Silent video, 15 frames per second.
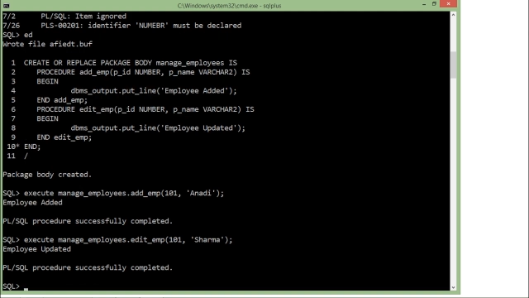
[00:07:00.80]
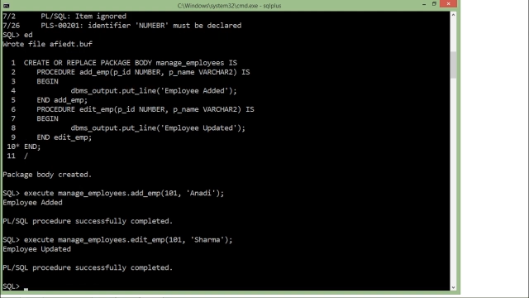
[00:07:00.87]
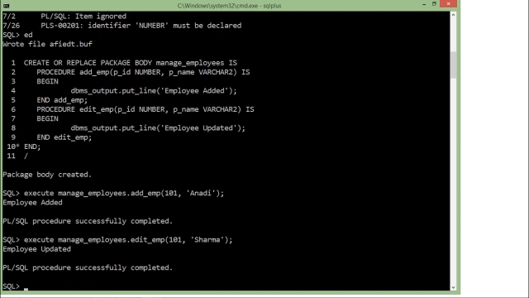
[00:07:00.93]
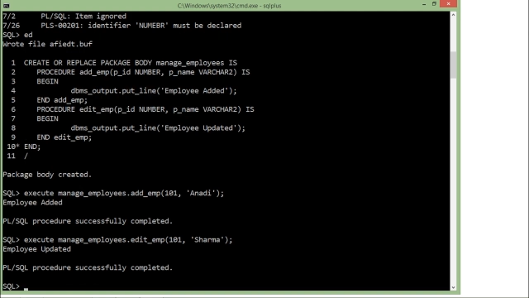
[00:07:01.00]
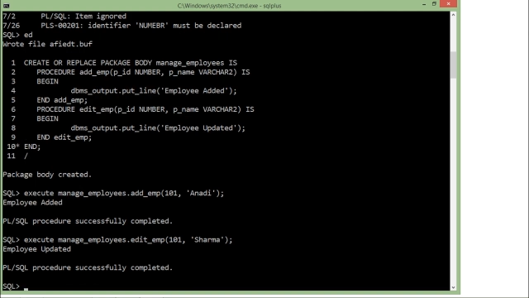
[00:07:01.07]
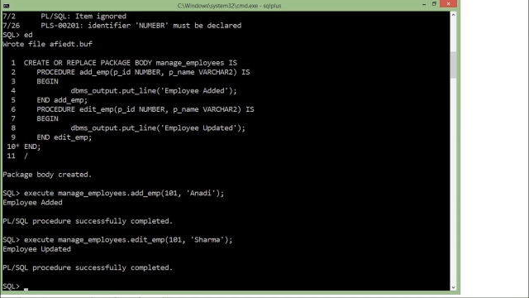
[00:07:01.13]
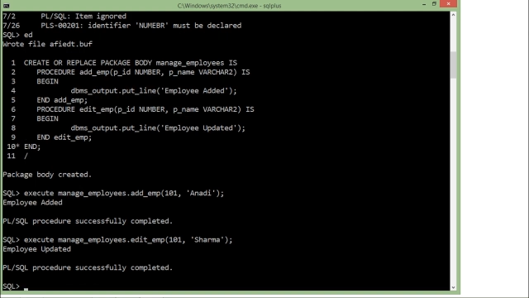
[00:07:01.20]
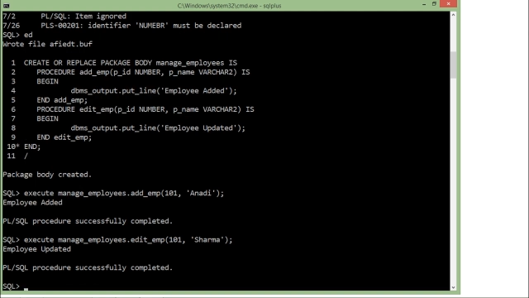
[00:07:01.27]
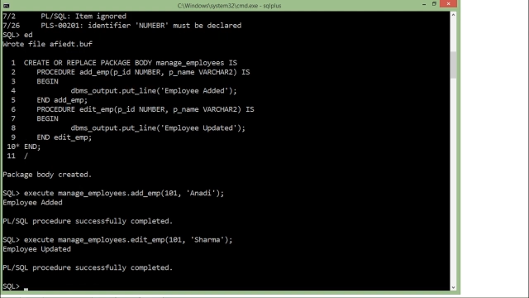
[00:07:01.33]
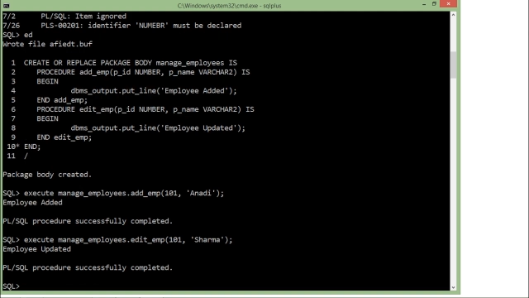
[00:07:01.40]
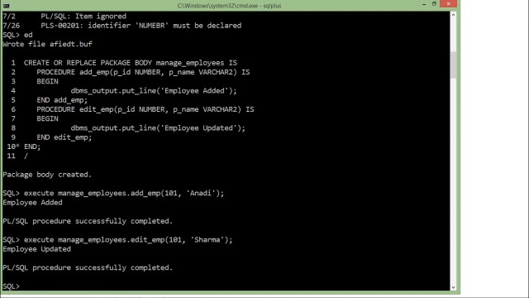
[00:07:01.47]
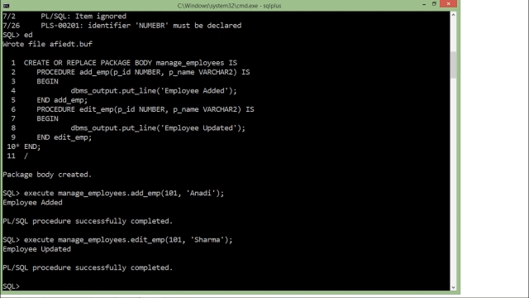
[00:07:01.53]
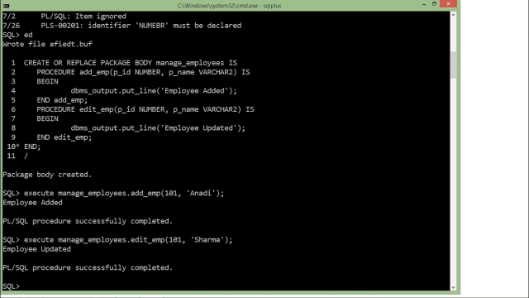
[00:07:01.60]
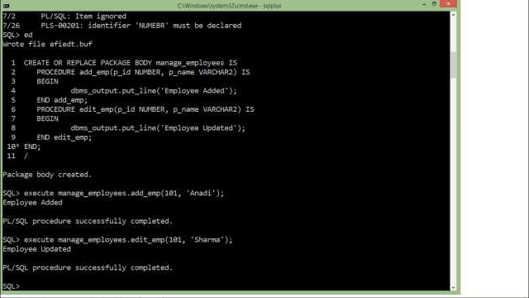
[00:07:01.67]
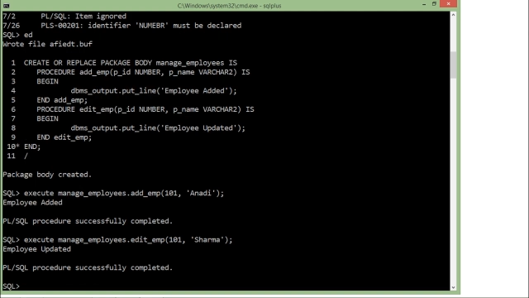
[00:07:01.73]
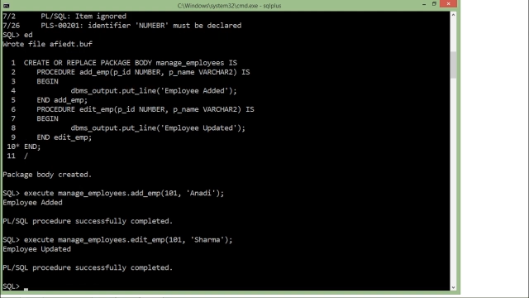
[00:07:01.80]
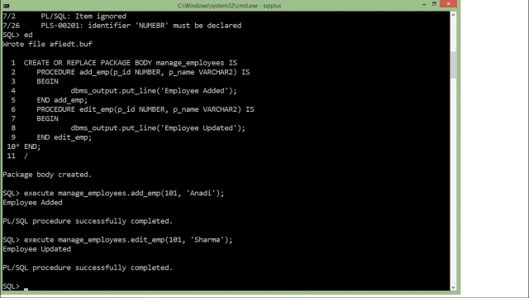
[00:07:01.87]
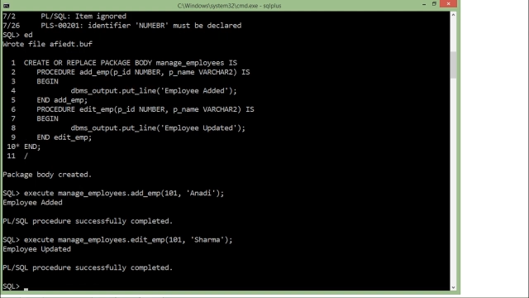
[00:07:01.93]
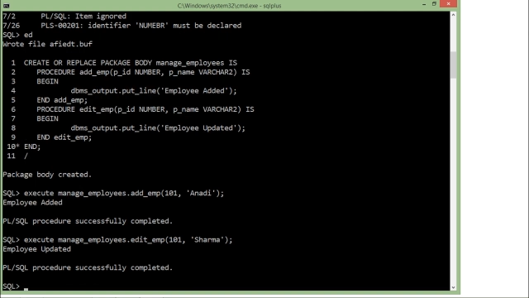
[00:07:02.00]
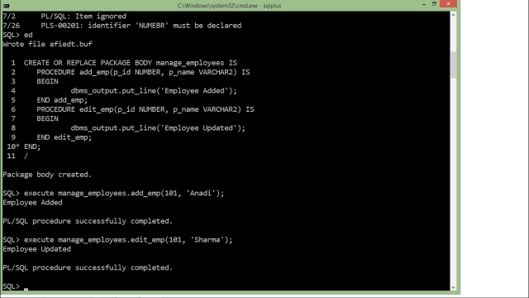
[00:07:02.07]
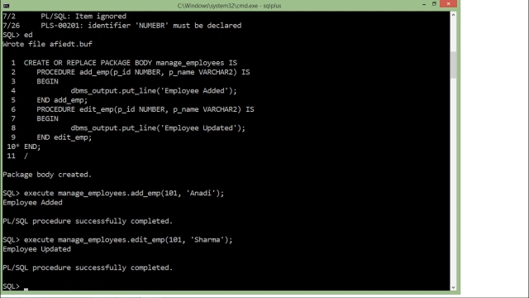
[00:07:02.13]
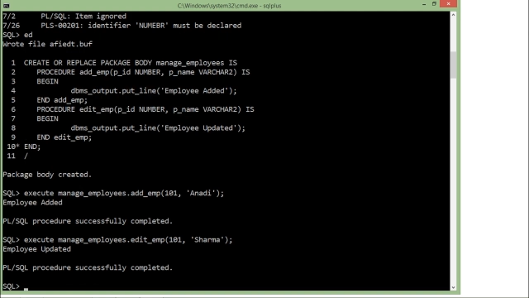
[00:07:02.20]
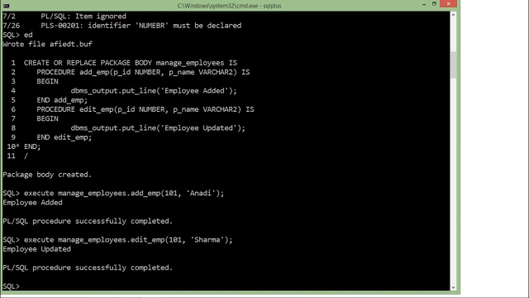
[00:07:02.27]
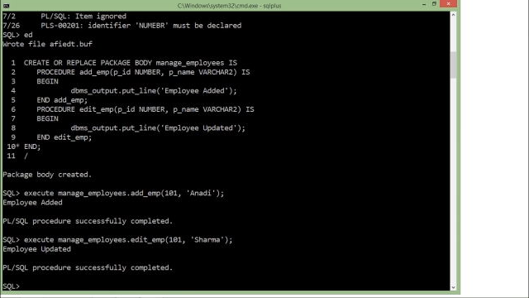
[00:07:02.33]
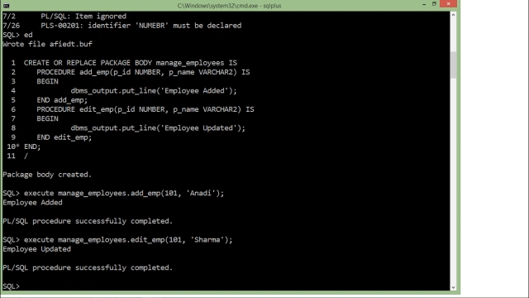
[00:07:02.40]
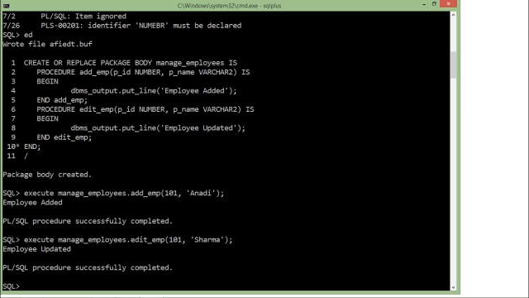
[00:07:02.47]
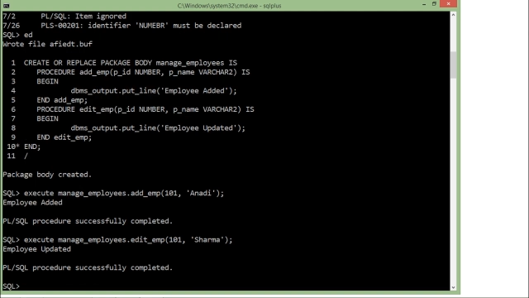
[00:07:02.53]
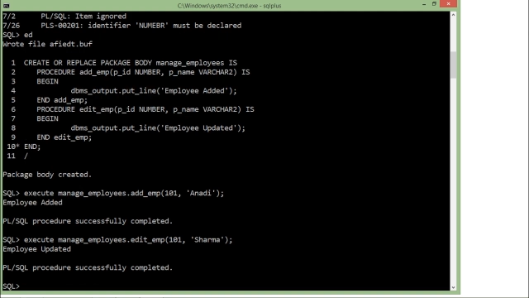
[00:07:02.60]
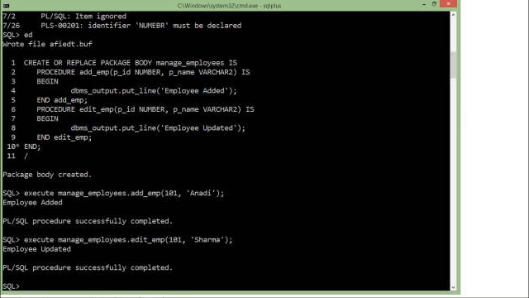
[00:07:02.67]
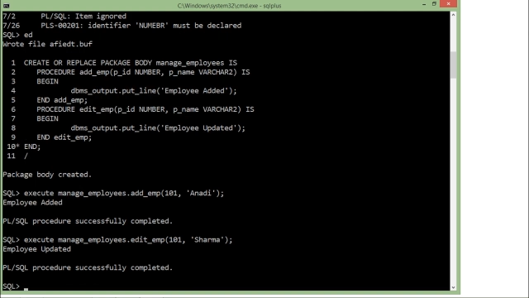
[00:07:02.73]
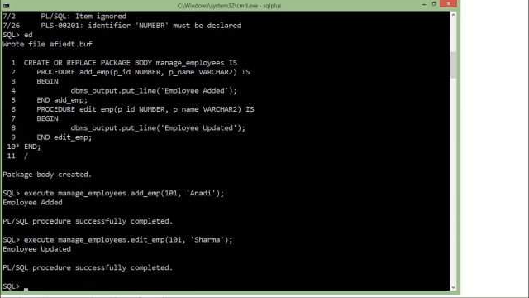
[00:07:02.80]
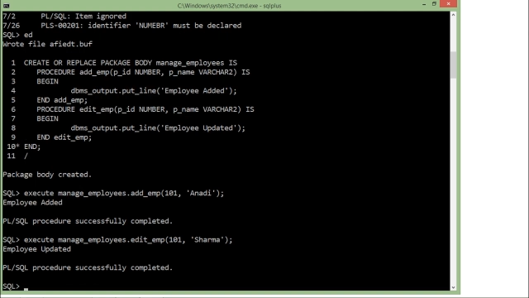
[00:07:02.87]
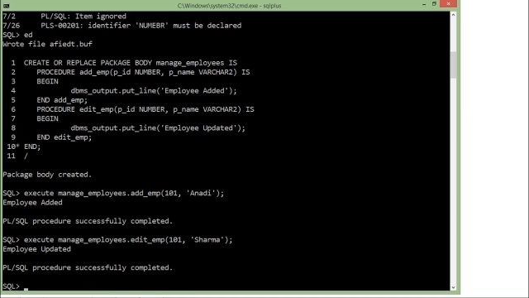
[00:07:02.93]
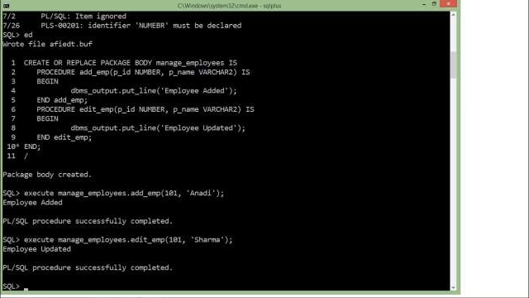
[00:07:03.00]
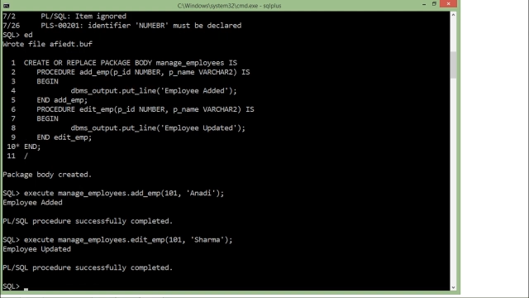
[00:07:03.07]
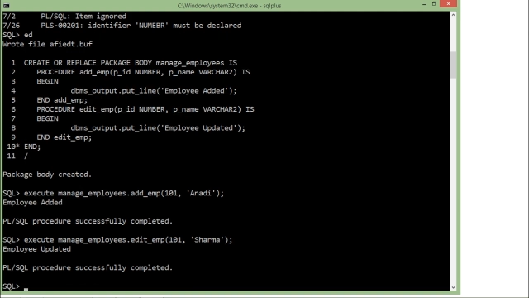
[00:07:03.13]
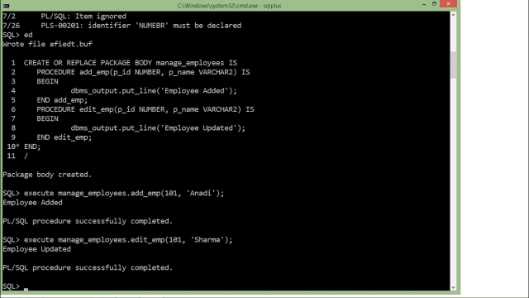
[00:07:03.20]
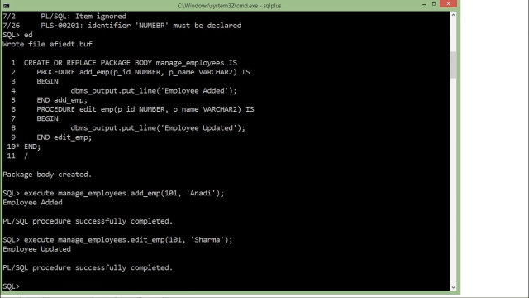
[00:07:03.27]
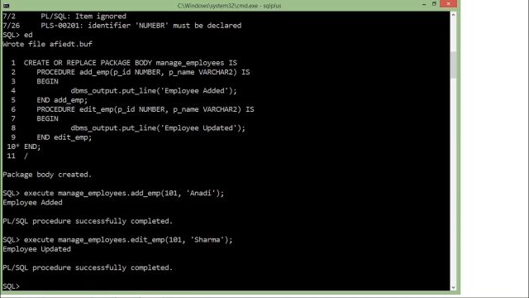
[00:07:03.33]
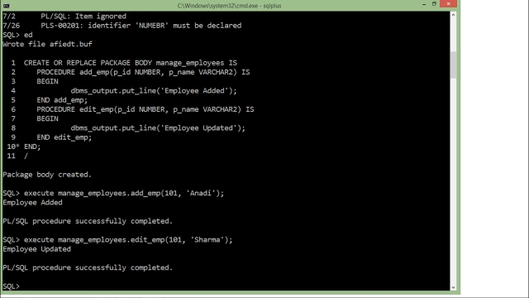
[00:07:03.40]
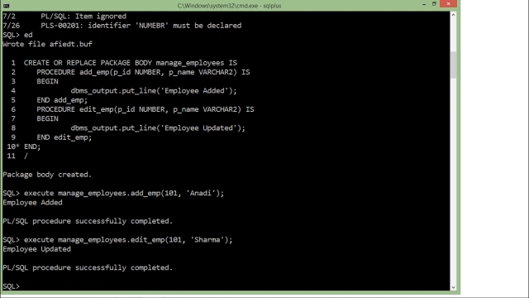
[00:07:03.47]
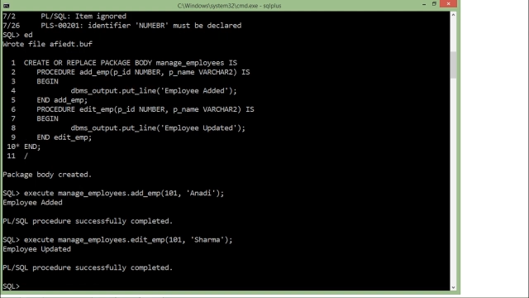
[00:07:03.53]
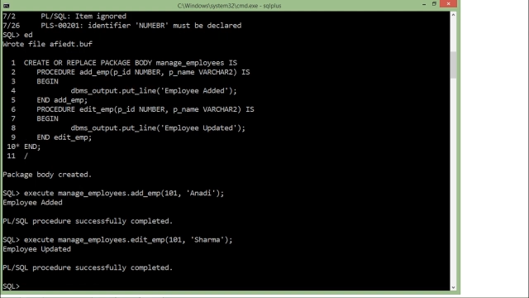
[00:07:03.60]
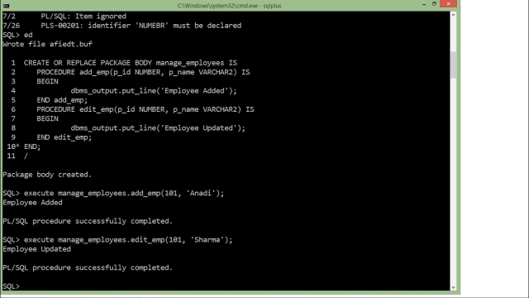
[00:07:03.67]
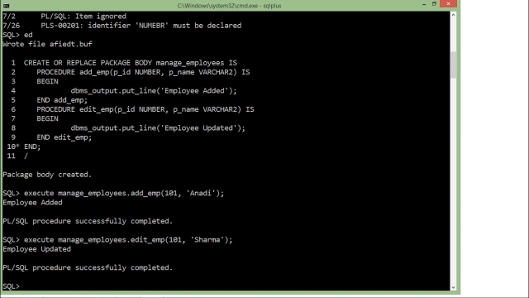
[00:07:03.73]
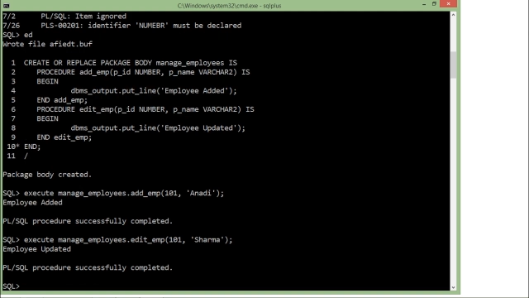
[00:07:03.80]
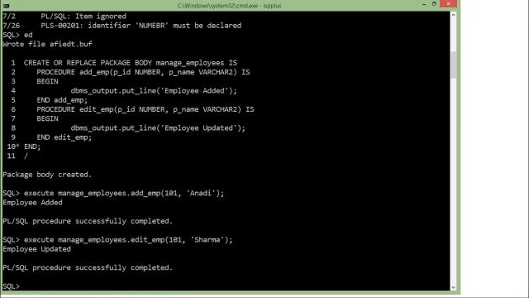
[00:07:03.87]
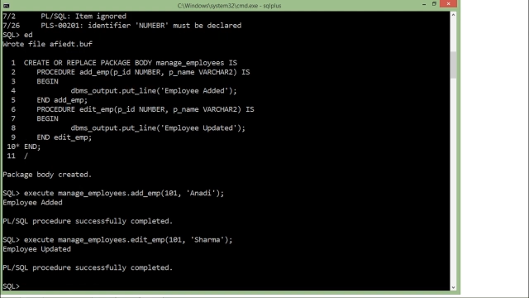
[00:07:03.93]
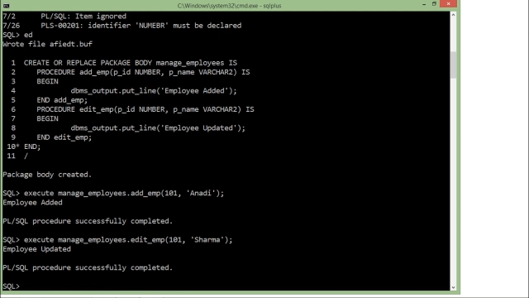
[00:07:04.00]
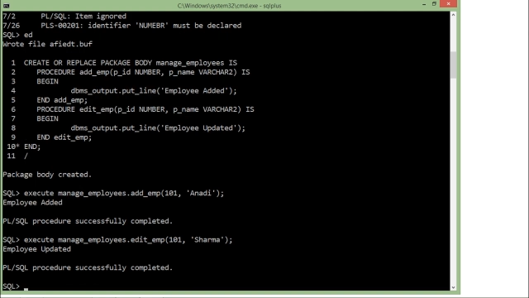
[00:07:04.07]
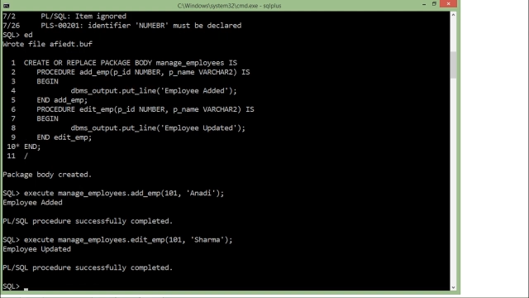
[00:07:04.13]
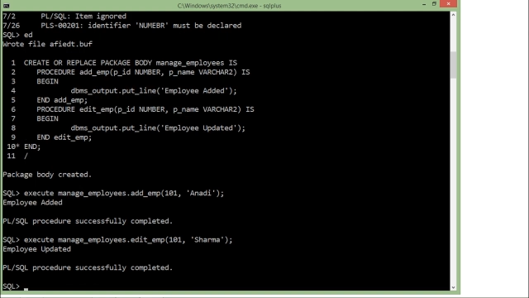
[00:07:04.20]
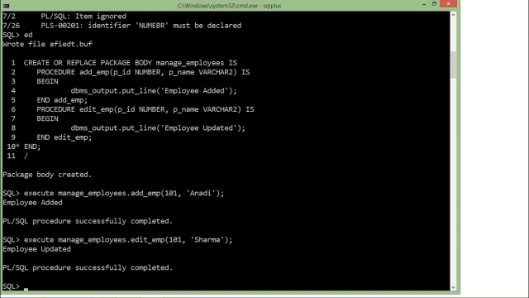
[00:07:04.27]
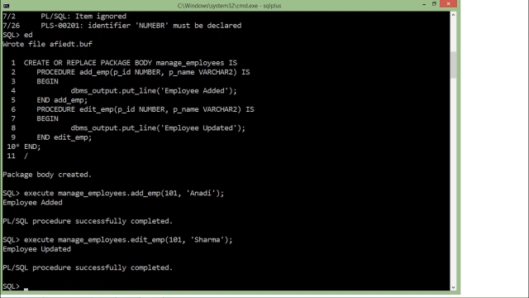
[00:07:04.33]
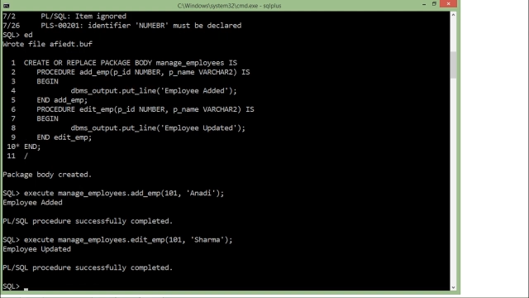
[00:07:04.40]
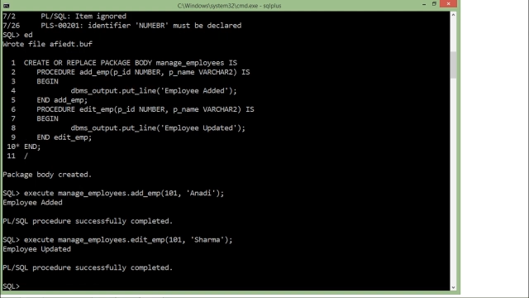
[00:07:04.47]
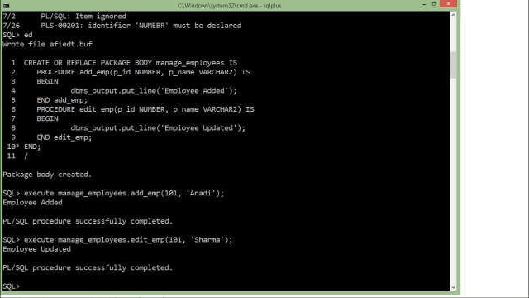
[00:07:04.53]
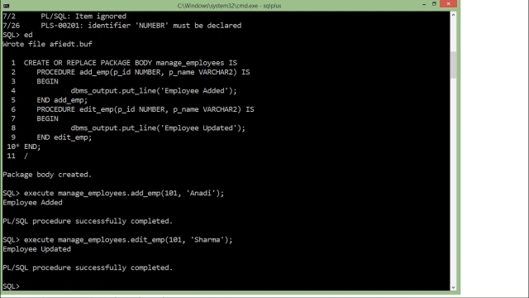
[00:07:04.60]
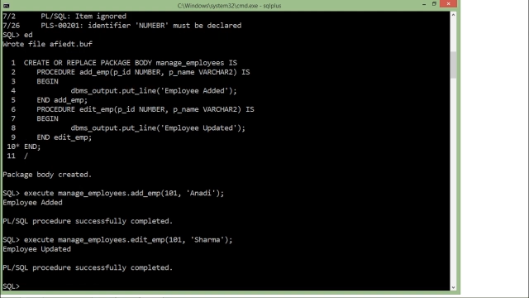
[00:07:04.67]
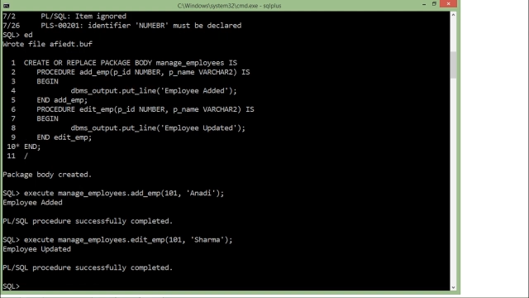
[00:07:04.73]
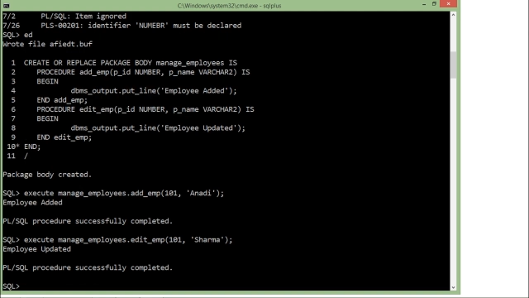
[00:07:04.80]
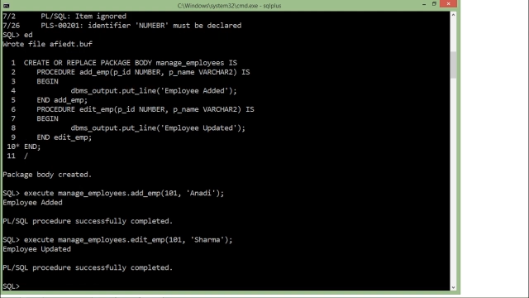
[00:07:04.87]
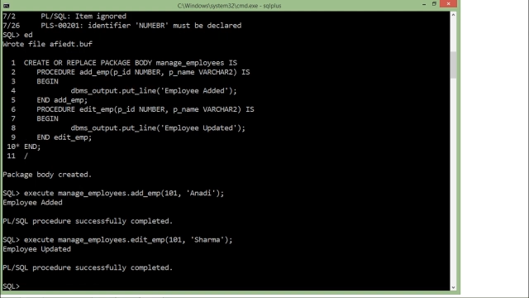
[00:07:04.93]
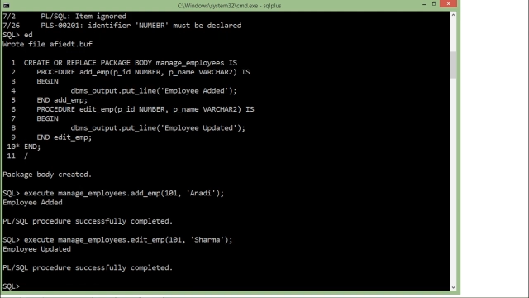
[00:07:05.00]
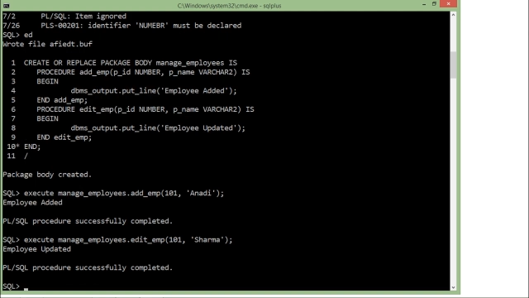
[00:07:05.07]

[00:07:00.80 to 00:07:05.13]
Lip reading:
(no speaker visible)